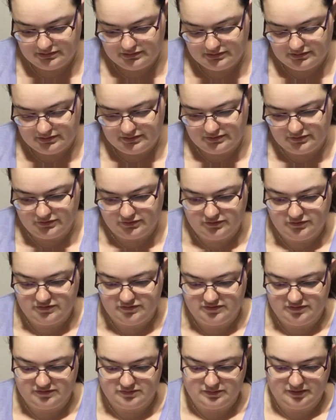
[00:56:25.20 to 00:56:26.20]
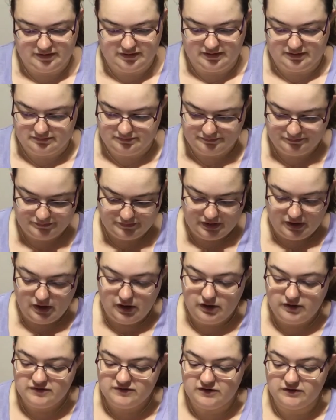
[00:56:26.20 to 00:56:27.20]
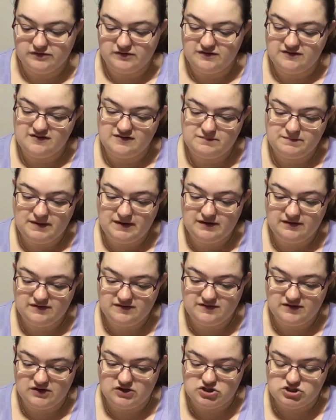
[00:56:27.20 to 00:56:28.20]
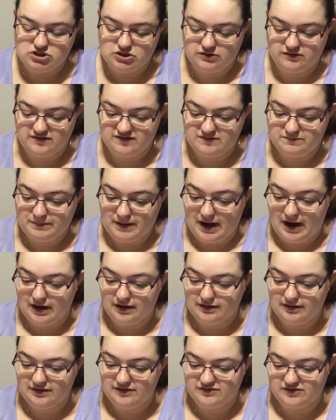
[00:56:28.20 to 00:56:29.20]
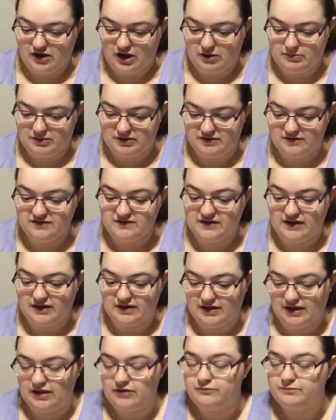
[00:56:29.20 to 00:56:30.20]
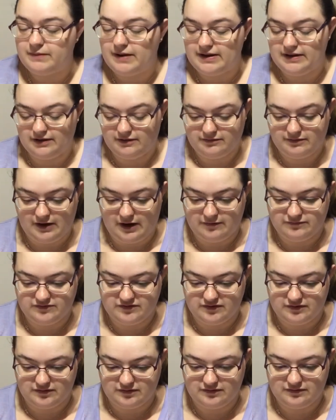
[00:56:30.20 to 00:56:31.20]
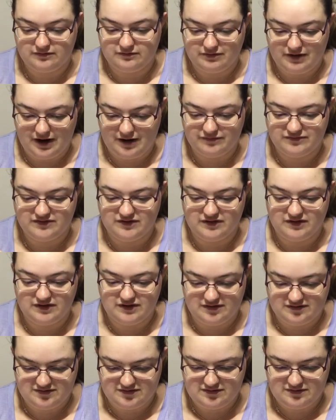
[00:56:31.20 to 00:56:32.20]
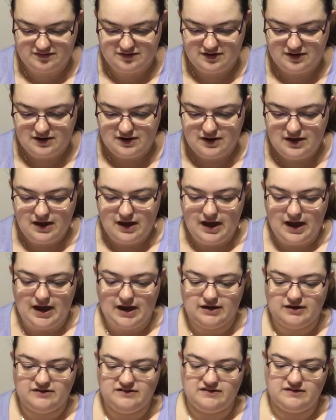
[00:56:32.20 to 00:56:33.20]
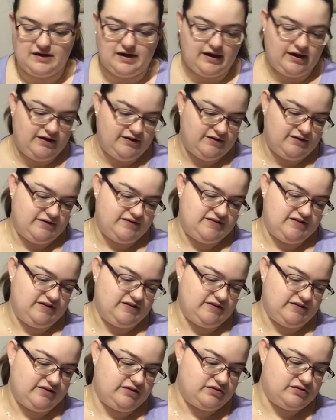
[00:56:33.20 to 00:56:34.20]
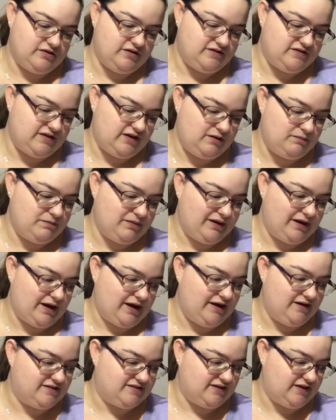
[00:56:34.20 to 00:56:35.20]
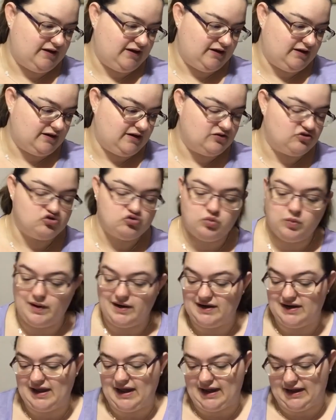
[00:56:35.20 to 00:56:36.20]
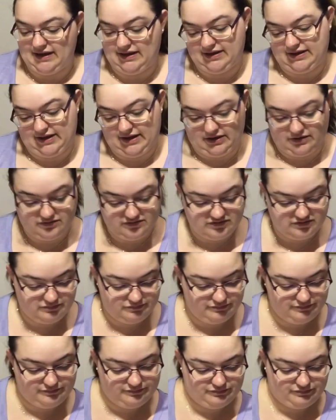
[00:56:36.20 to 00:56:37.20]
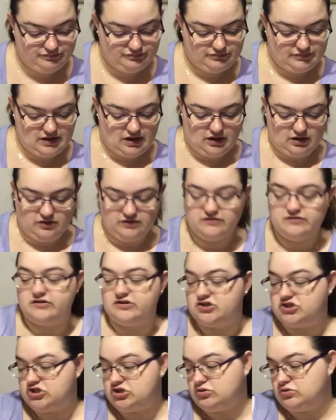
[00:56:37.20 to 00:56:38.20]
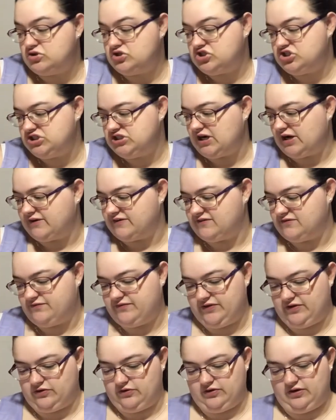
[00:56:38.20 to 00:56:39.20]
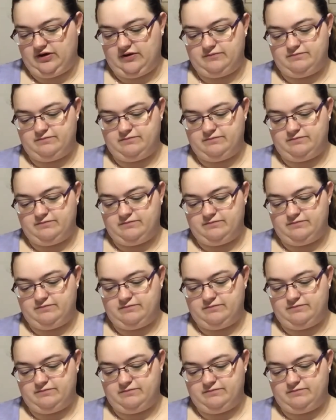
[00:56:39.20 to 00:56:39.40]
It goes this way down. So this is being stitched on sparkling diamonds, again by the Crafty Kitten. And it's an 13 by 18, 28 count. So she'll just fit on here.